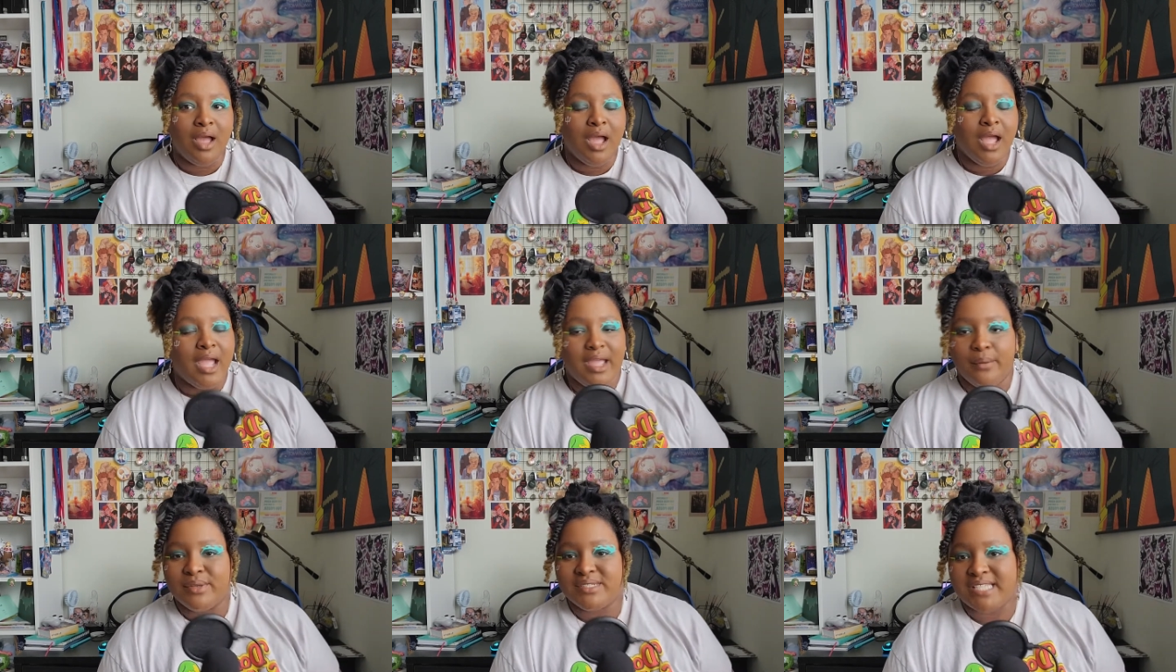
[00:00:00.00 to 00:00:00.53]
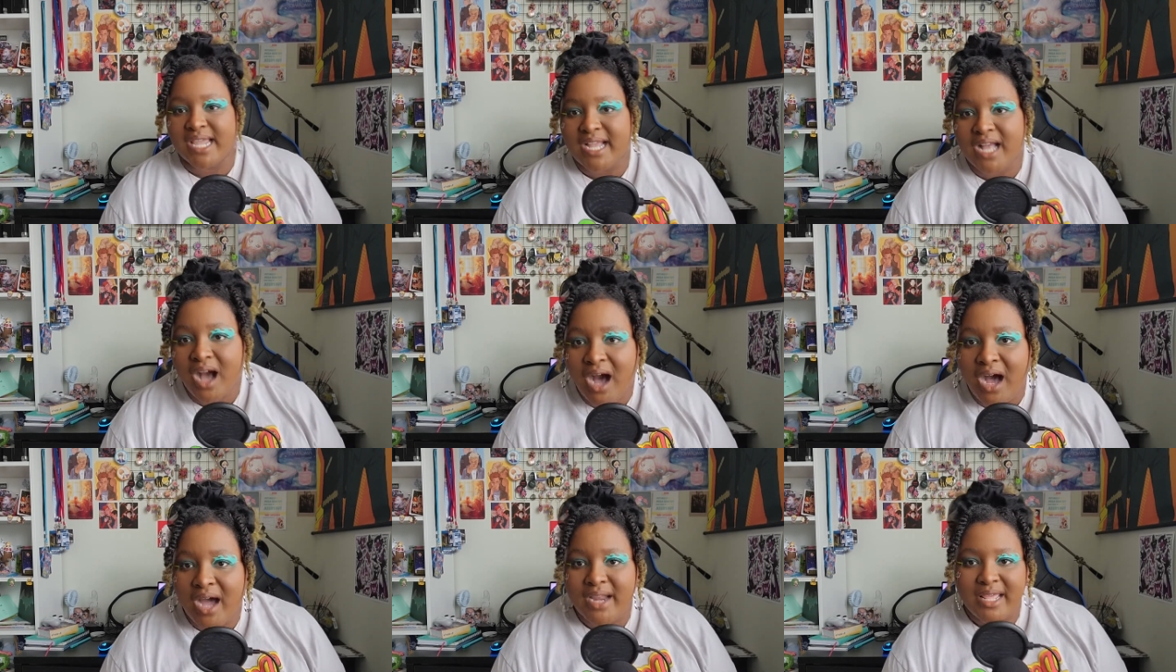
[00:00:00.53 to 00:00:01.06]
It was
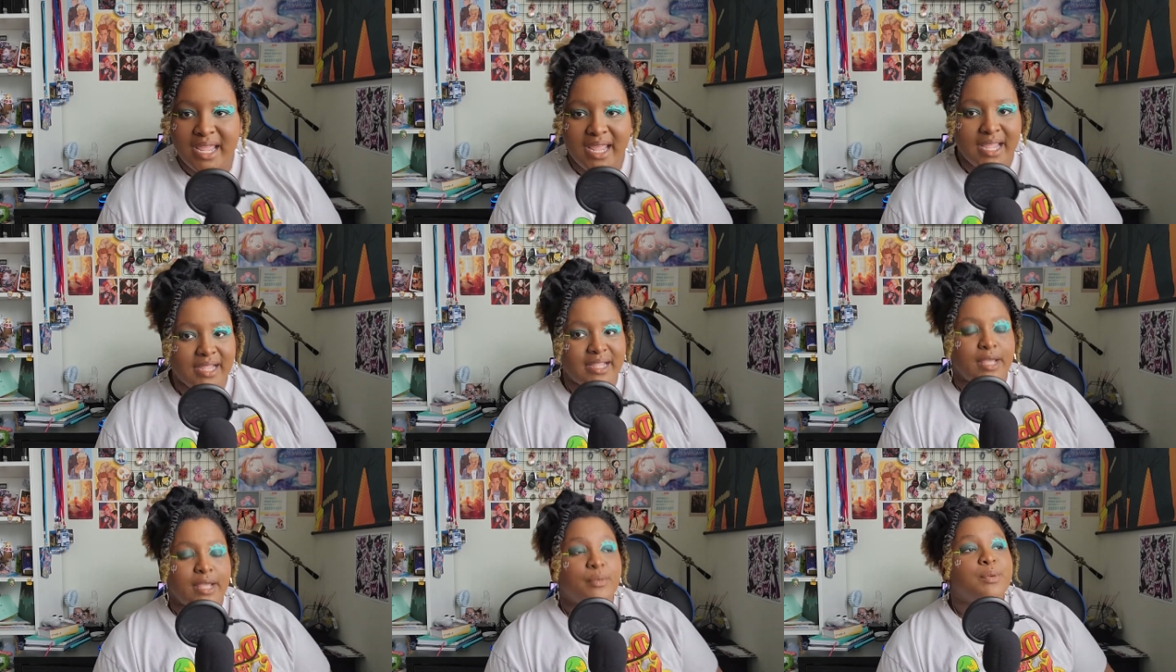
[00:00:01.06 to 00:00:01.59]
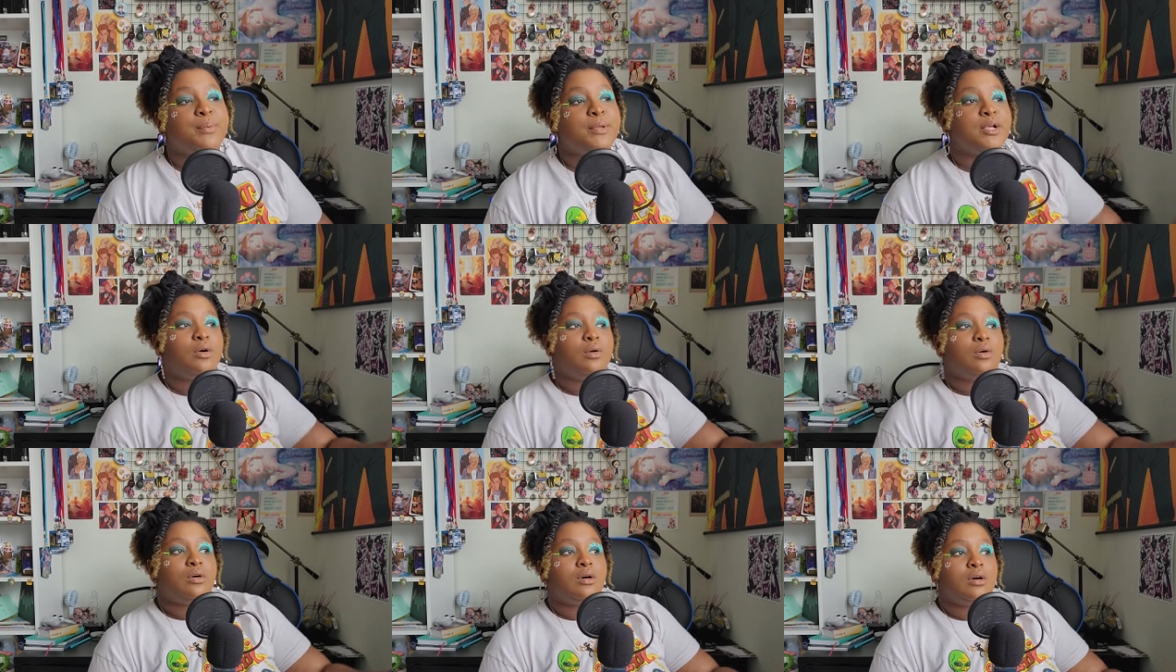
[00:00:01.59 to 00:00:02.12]
iconic. It would be
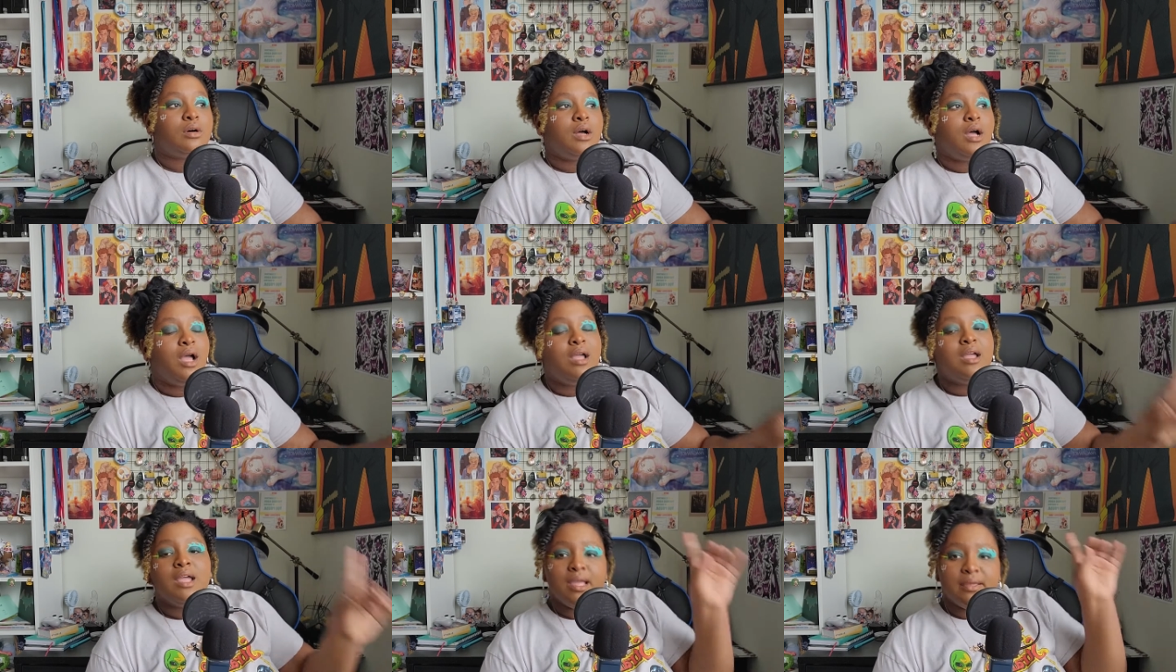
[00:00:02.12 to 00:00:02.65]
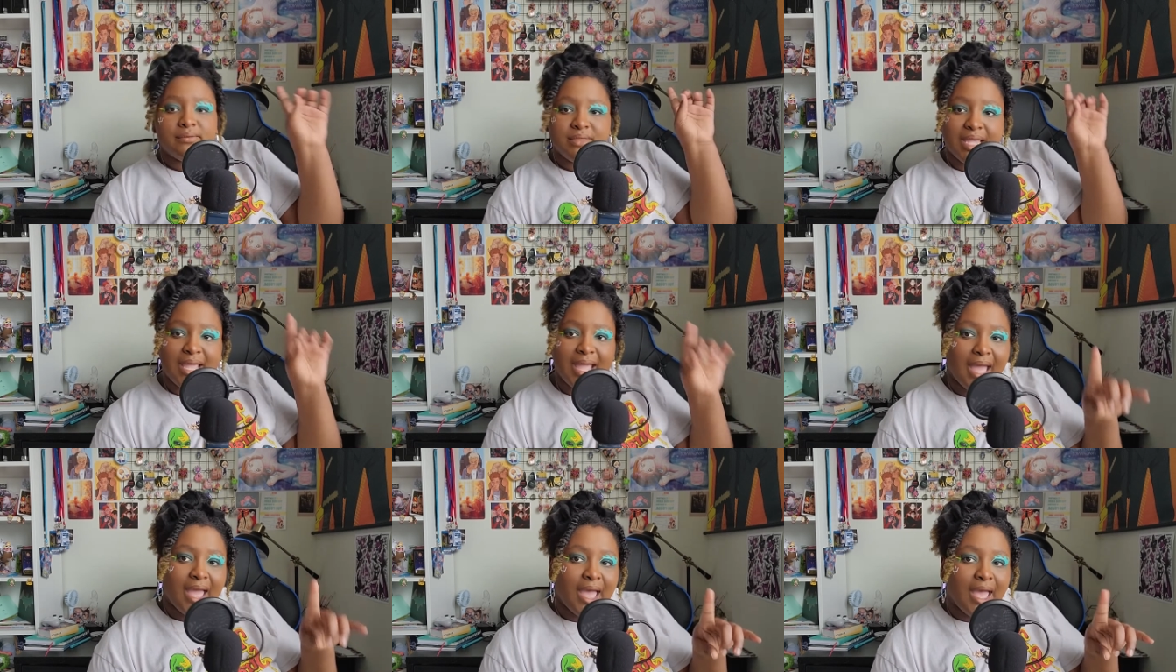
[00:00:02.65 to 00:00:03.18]
cool
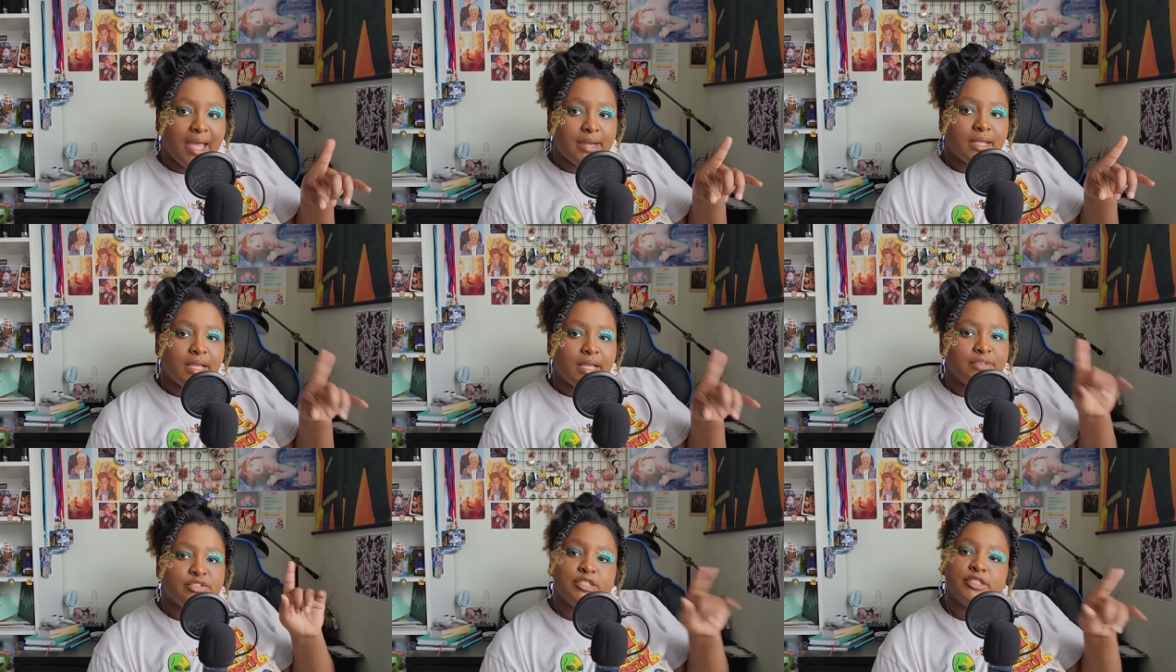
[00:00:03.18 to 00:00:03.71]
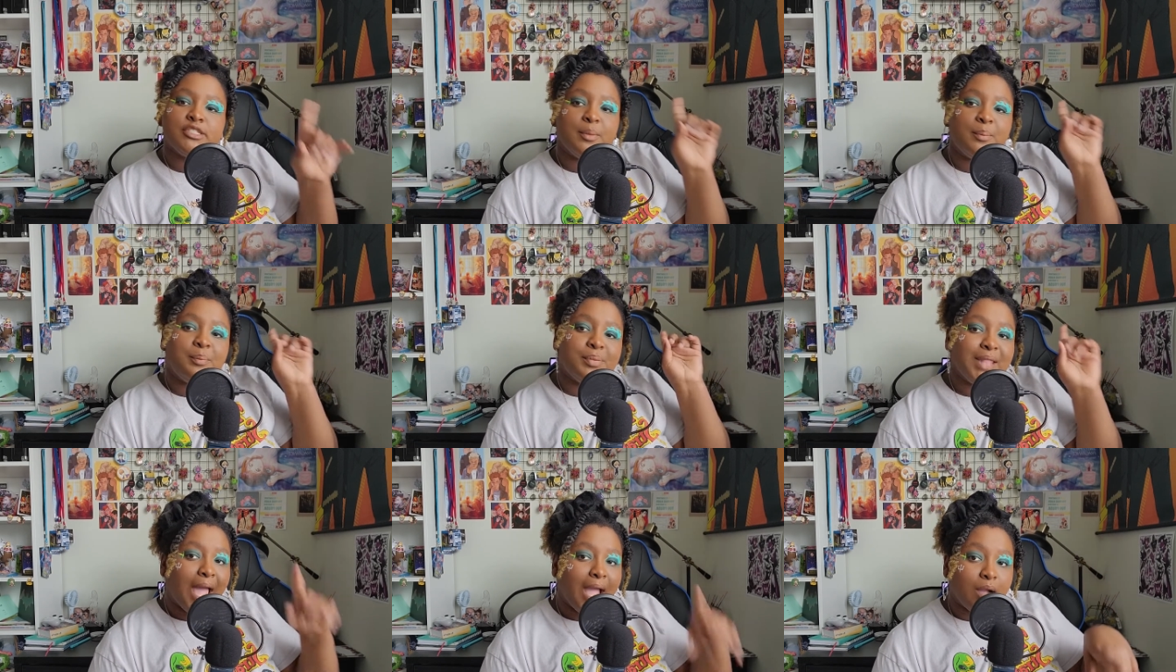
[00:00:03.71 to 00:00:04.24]
if she's a
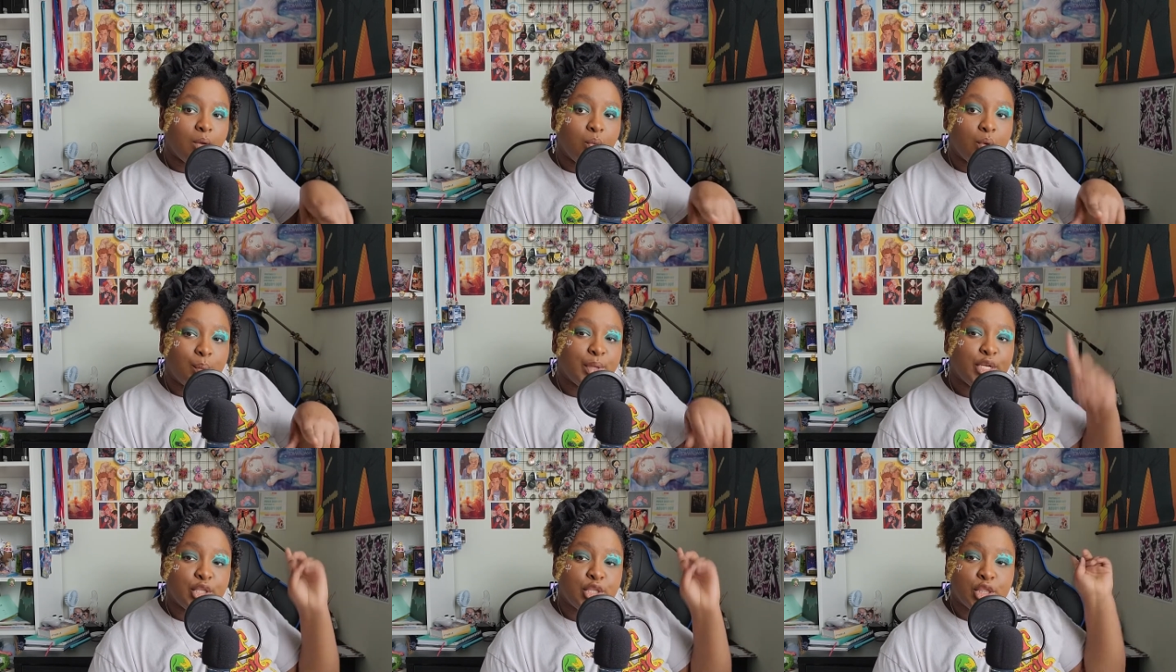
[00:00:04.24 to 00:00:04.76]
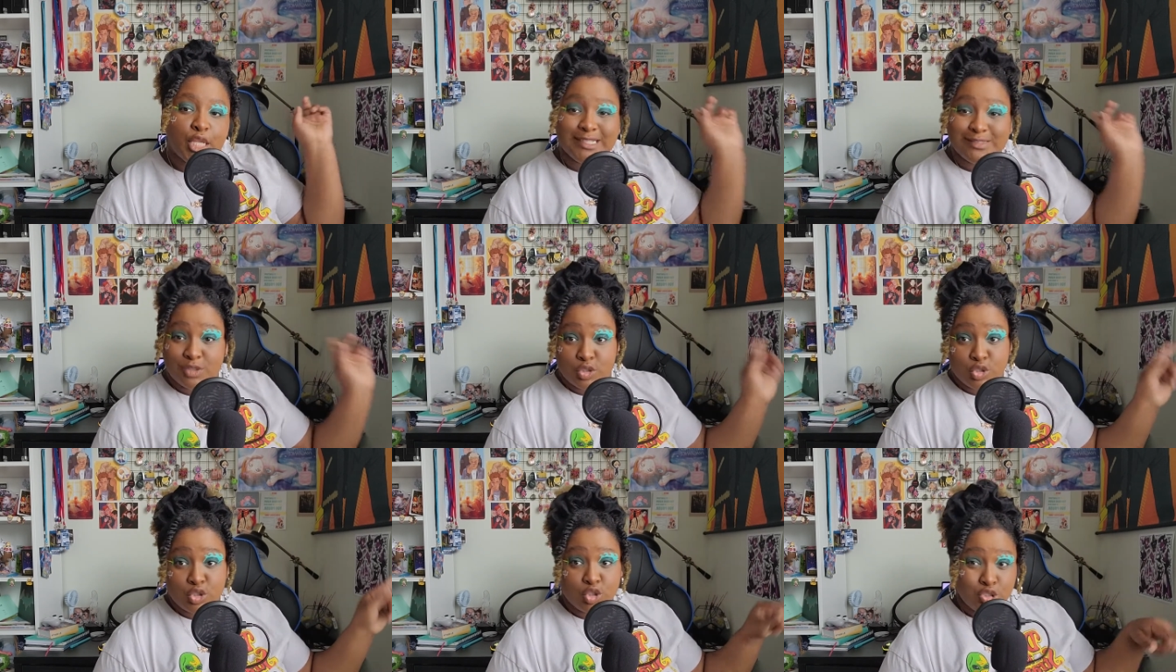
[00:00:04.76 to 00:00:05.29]
black woman in like the
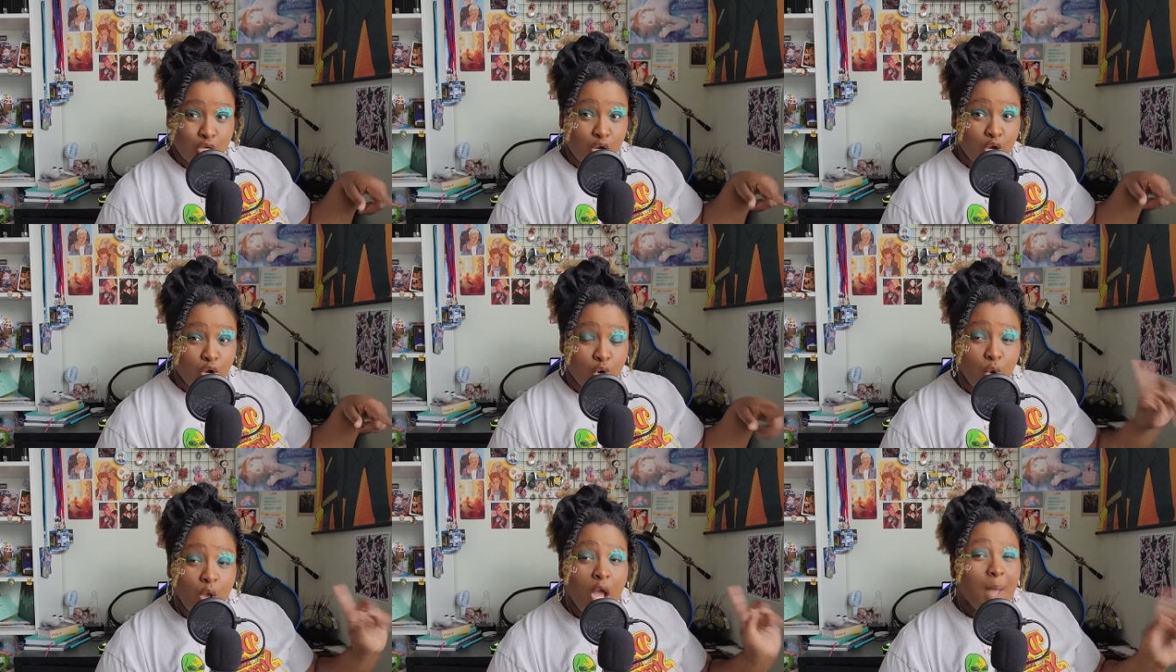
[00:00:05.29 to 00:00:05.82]
show,